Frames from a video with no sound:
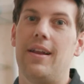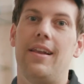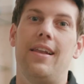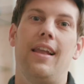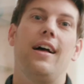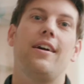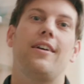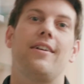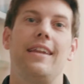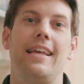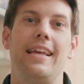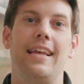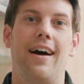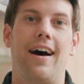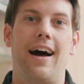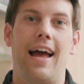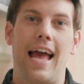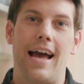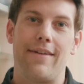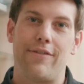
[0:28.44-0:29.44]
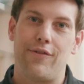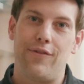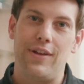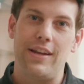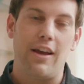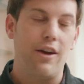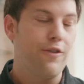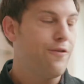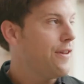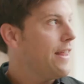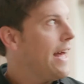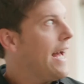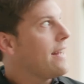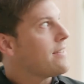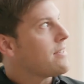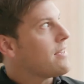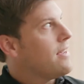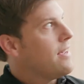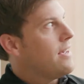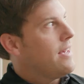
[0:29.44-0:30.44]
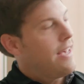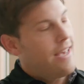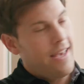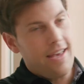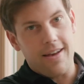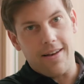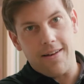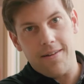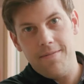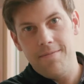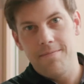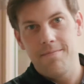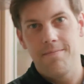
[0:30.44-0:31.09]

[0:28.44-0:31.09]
But luckily, I have a video for that here.